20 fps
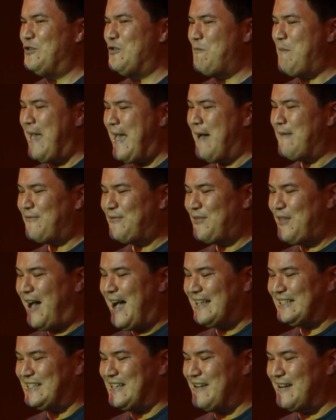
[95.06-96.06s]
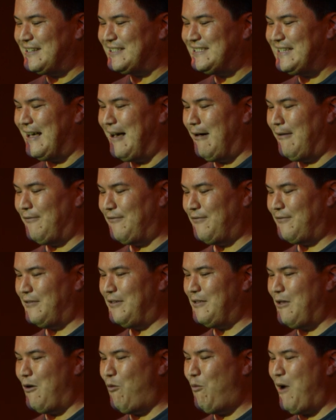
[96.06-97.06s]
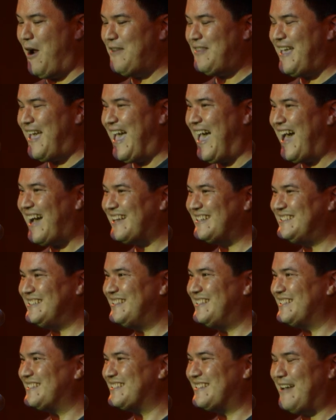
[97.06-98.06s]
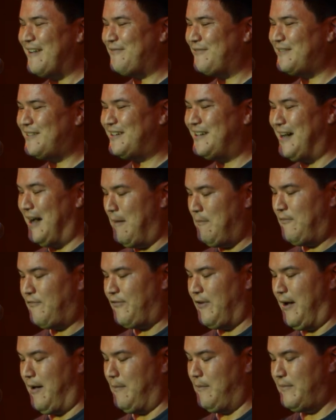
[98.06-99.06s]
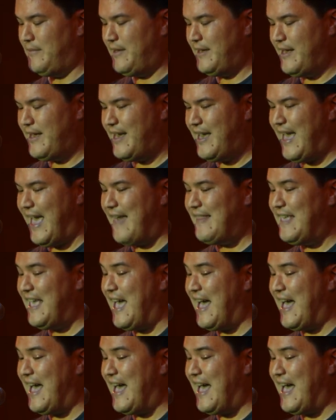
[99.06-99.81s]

you may have thought to yourself, you know, where the heck did this stuff come from? And the